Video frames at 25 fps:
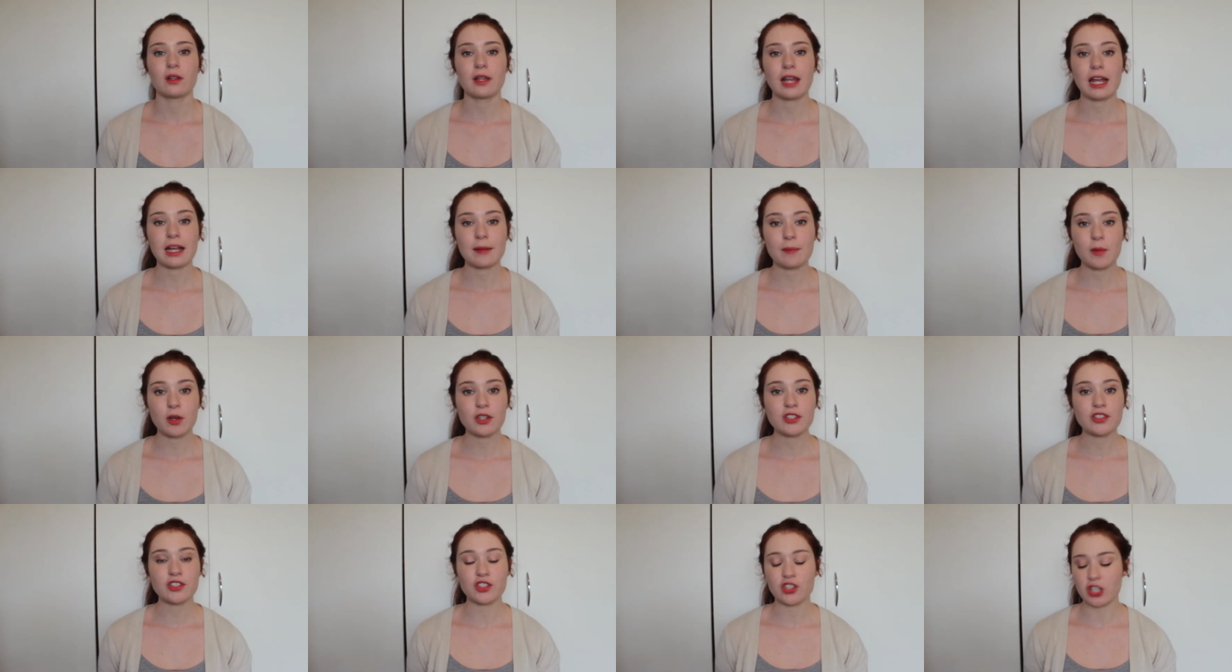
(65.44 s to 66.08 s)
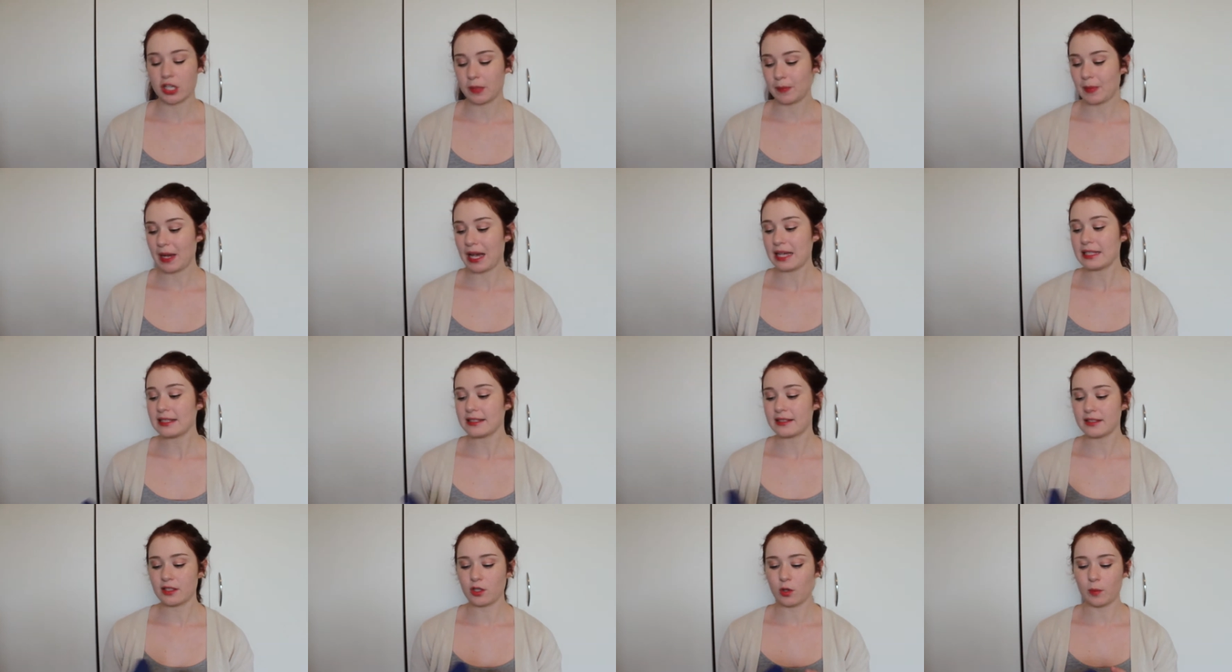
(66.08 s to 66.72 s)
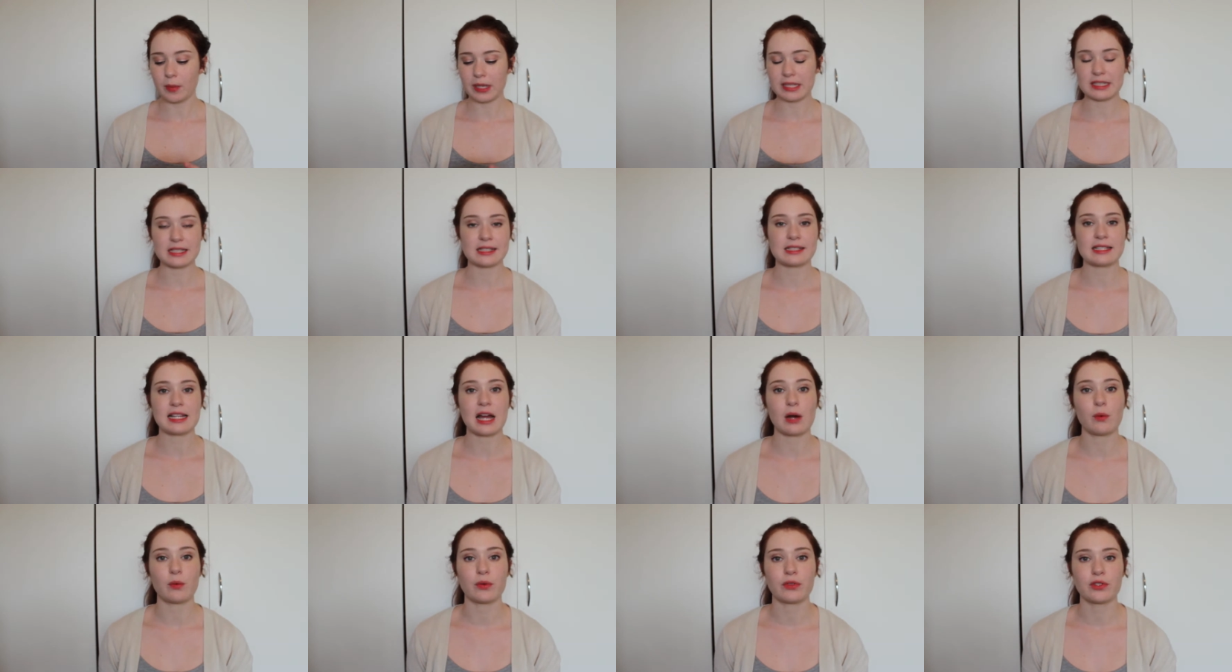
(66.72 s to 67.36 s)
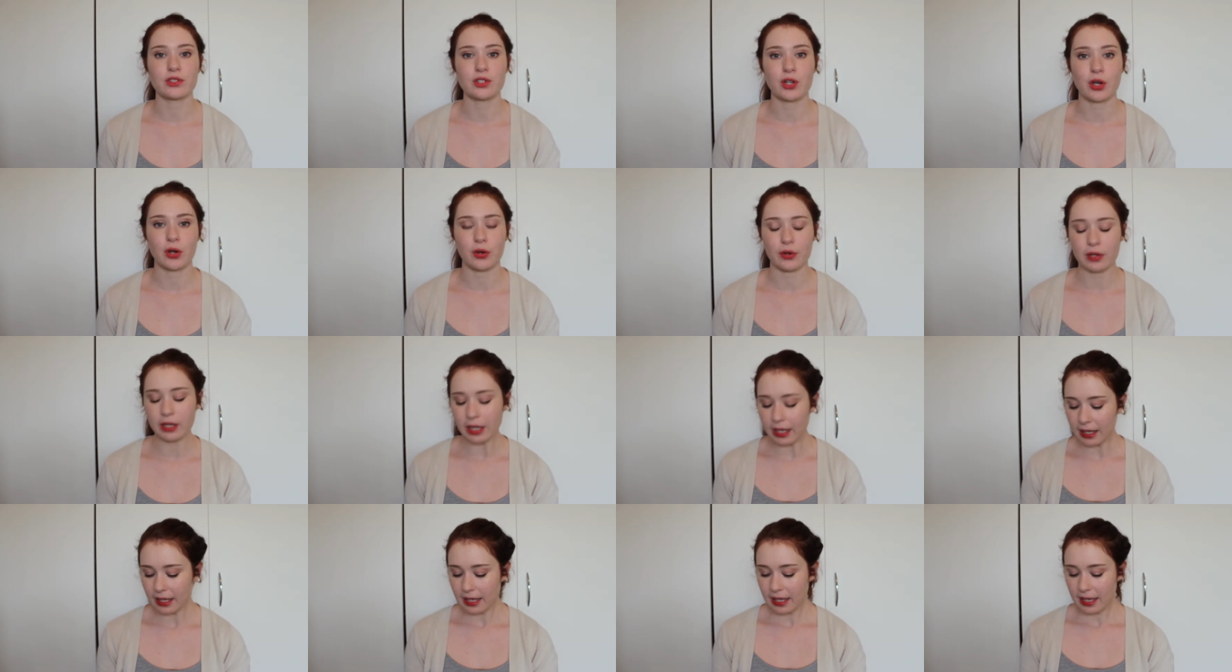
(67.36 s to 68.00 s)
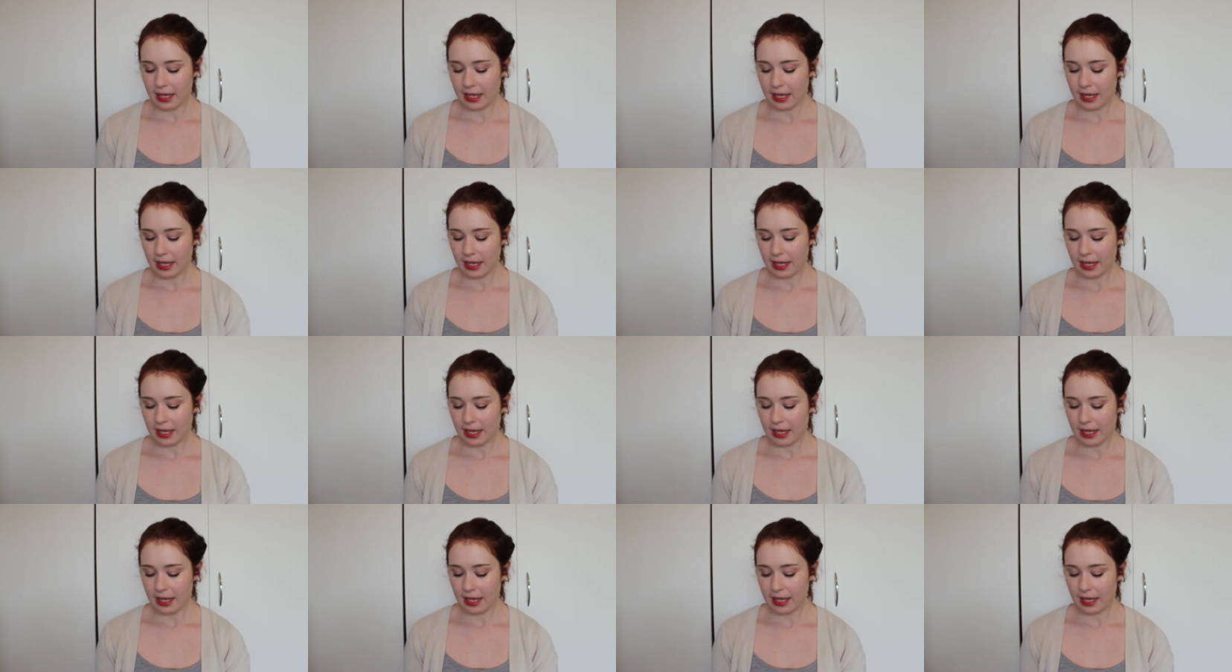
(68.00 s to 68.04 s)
like most sheet masks, you're meant to start with toner.